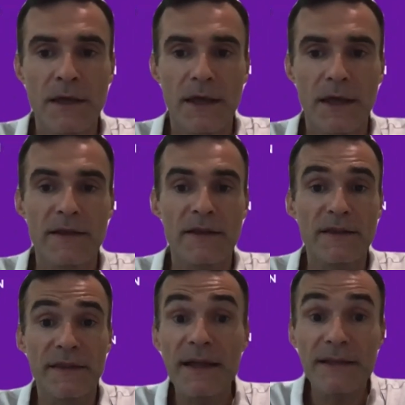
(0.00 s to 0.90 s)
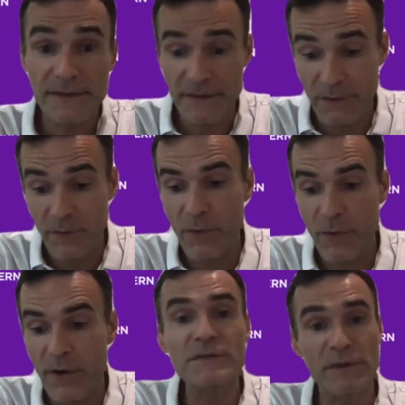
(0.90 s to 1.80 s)
And that
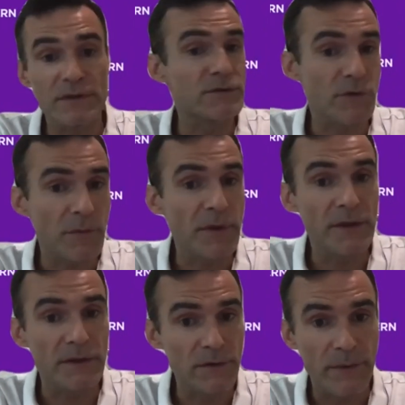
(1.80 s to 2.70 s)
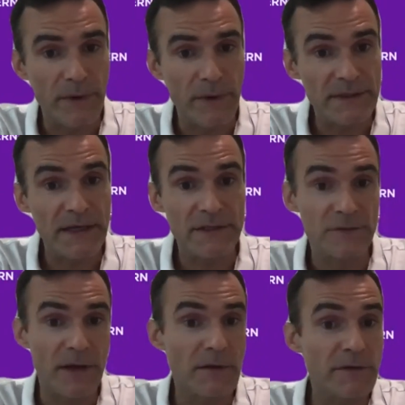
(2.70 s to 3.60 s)
number has been dropping in the U S as
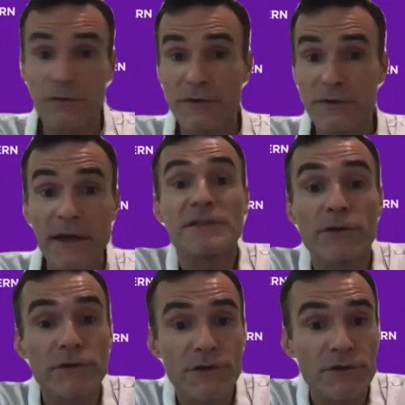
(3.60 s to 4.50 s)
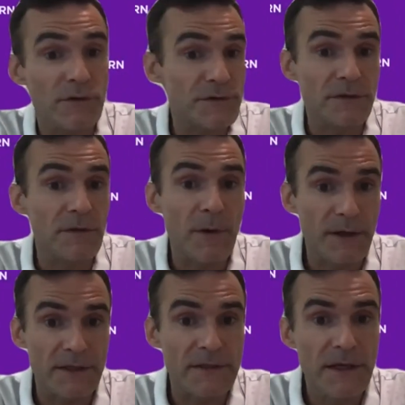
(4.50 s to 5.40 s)
well. So there, it's not an issue of single
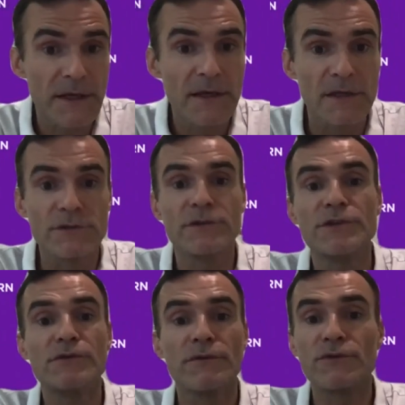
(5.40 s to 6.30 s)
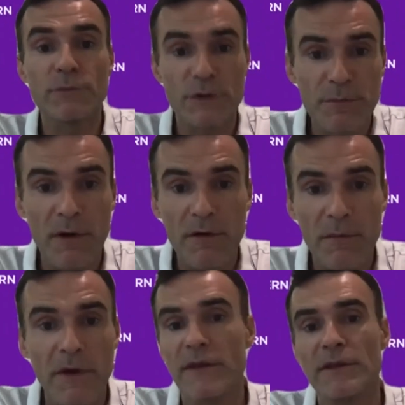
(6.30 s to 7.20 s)
market. It's an issue of too much power
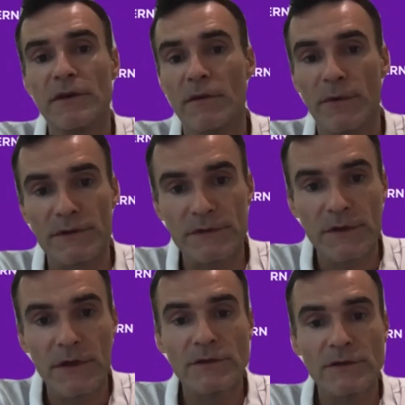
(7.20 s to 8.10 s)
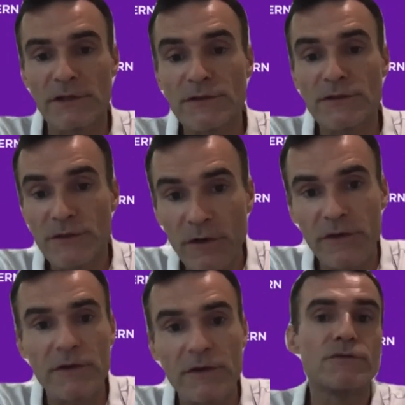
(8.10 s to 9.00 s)
by the incumbent. So that's a
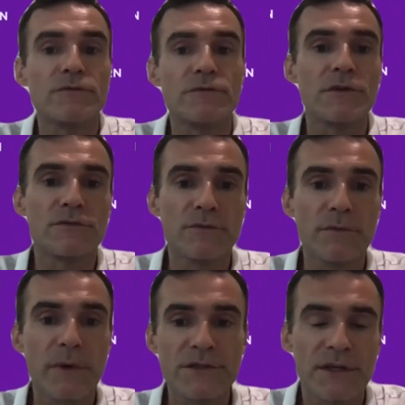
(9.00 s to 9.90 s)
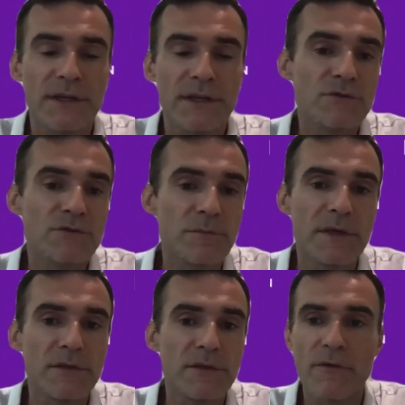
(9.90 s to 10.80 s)
standard thing to watch, and that should
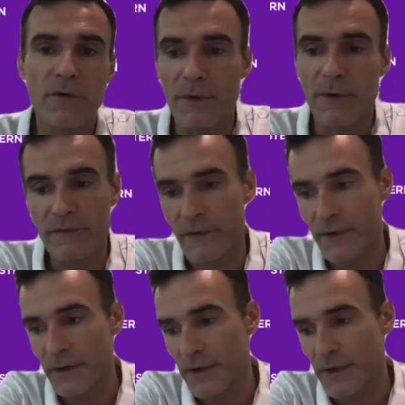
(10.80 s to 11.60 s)
be in the form of uh,